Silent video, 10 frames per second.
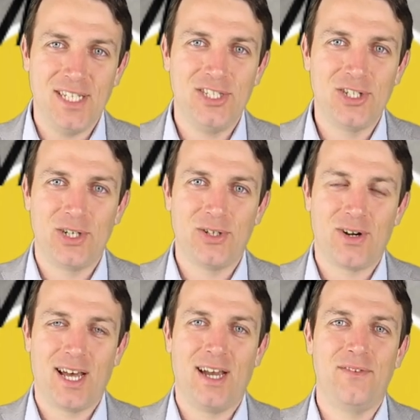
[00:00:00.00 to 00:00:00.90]
enjoy
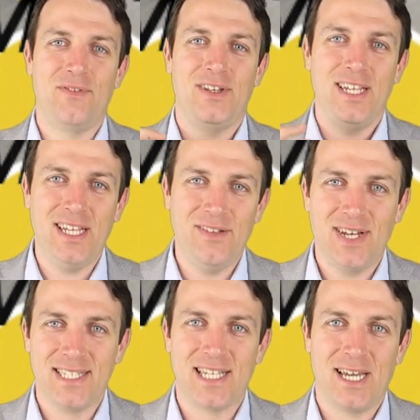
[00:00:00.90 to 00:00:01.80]
your life,
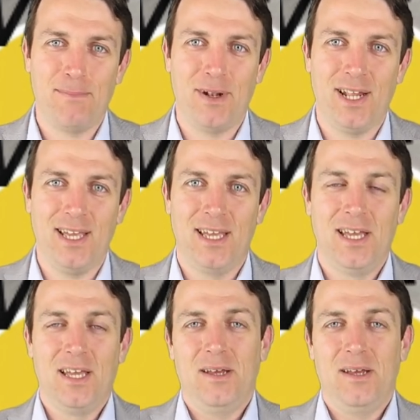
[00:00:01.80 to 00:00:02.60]
invest happily,